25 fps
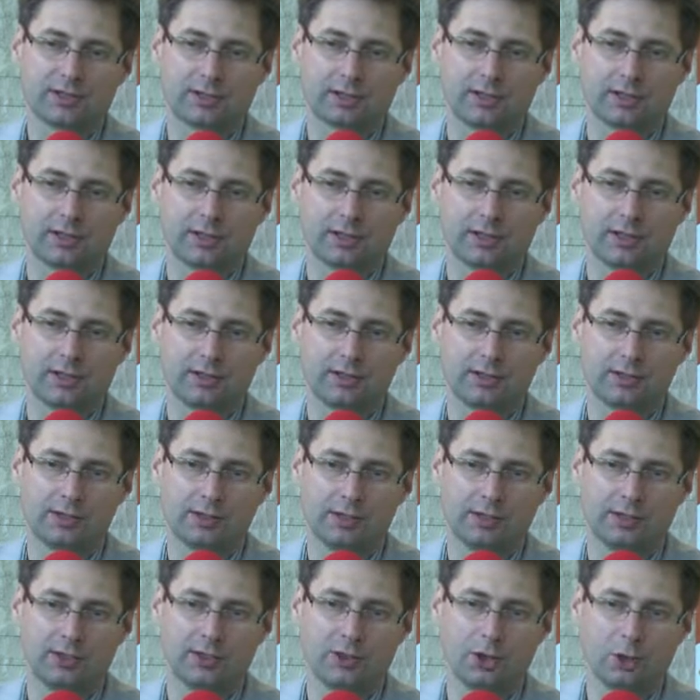the
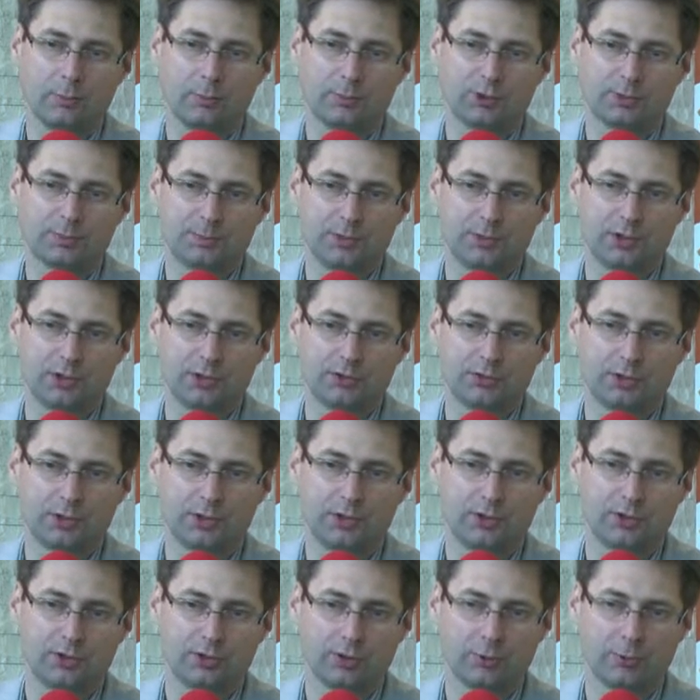e-commerce
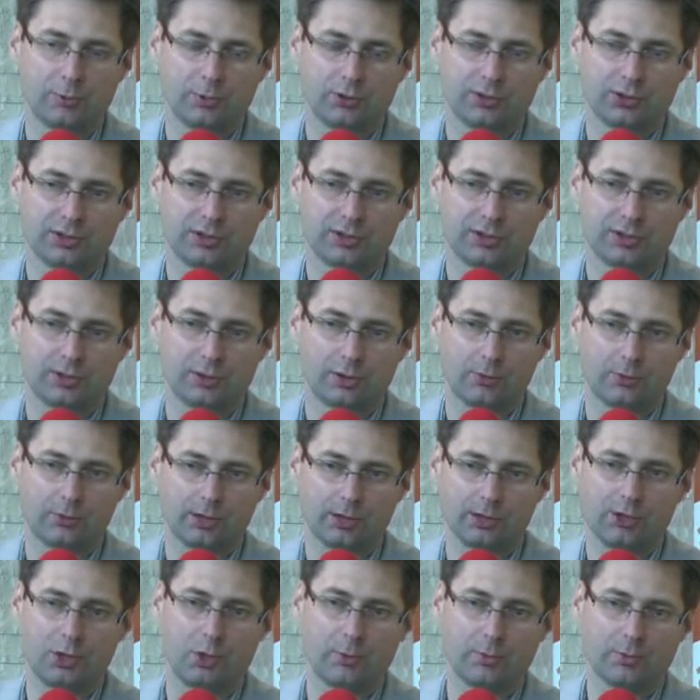penetration, which is the
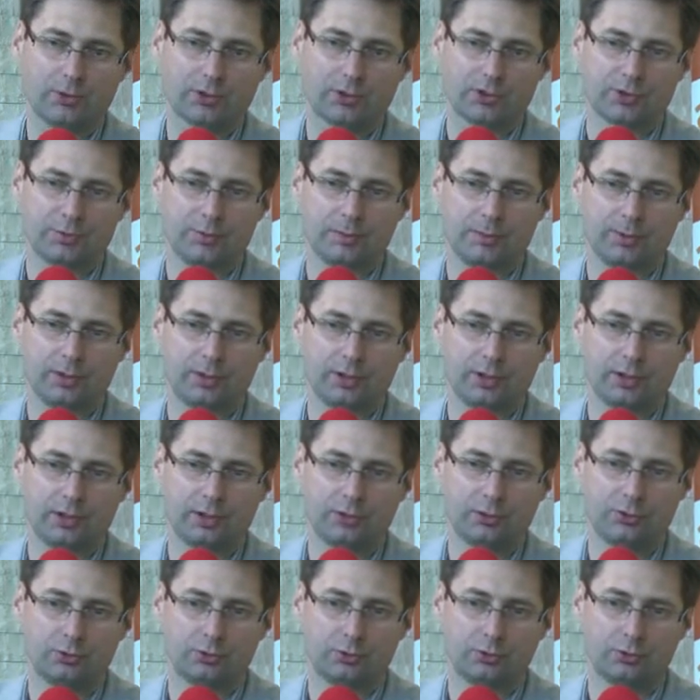e-commerce
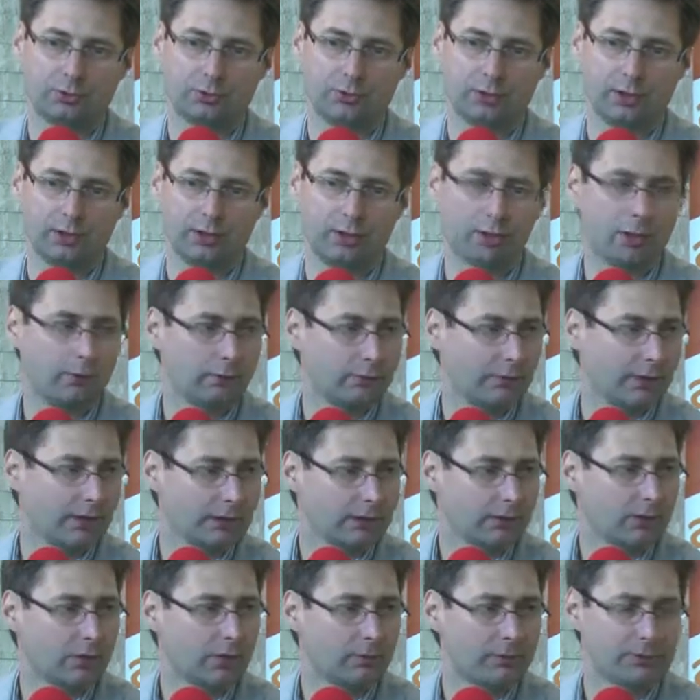to
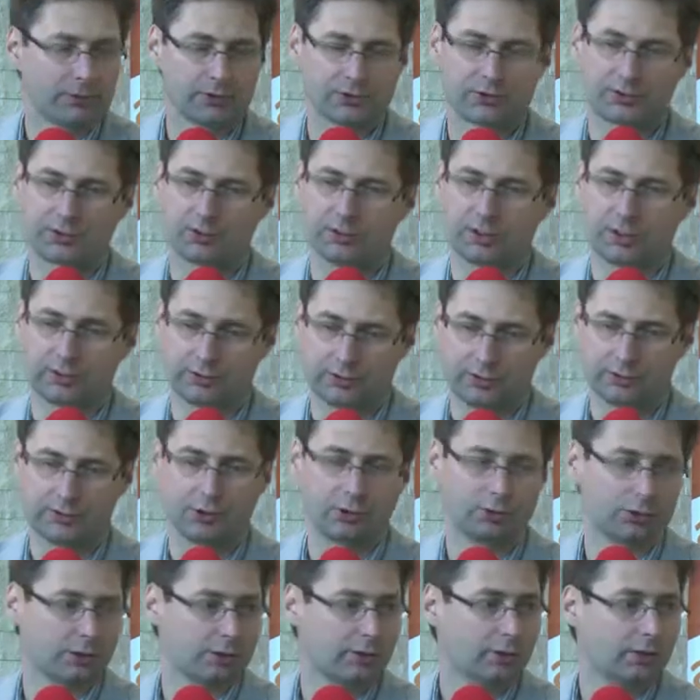offline commerce, like the
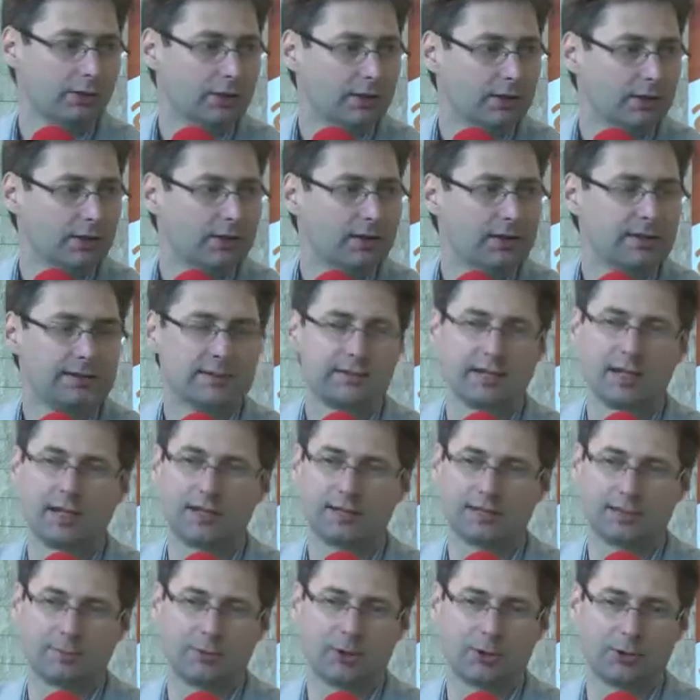total sales
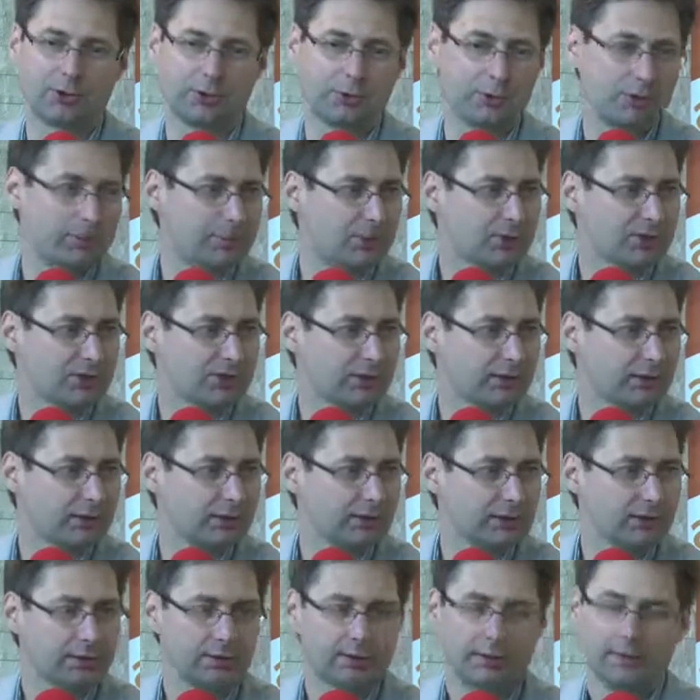is about 3%.
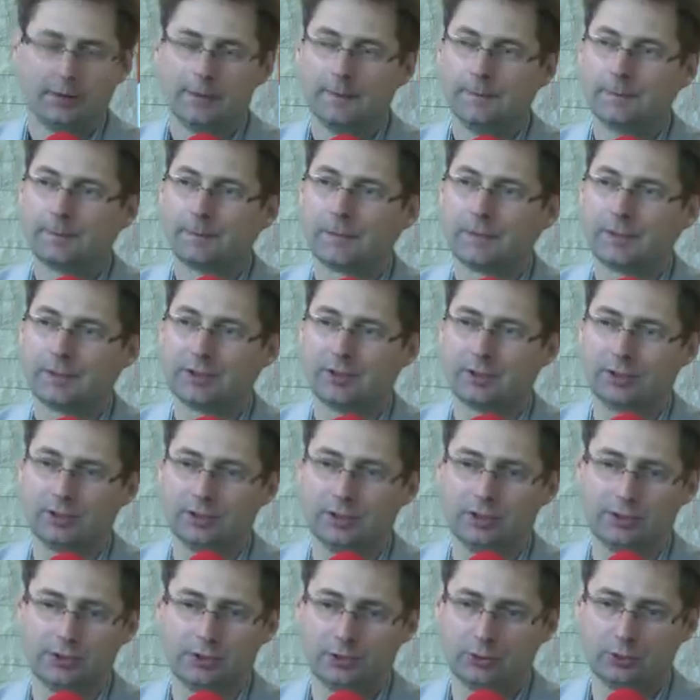
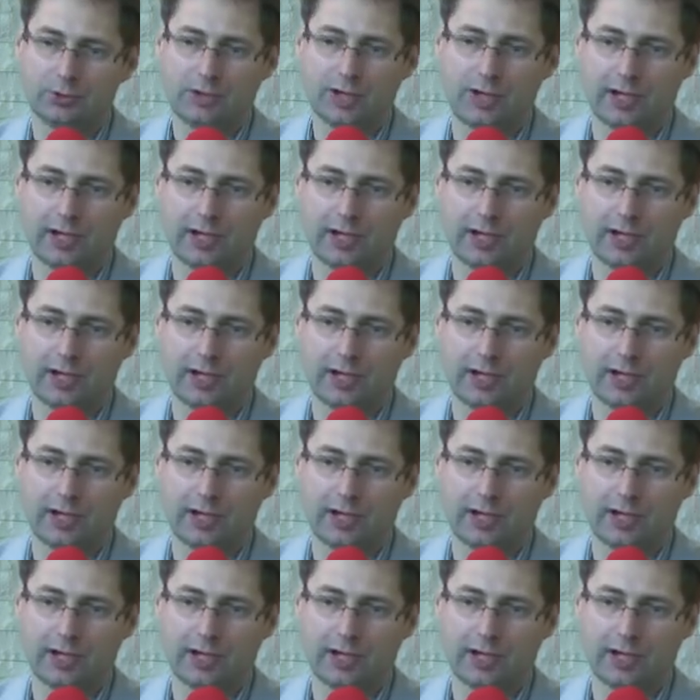In the UK,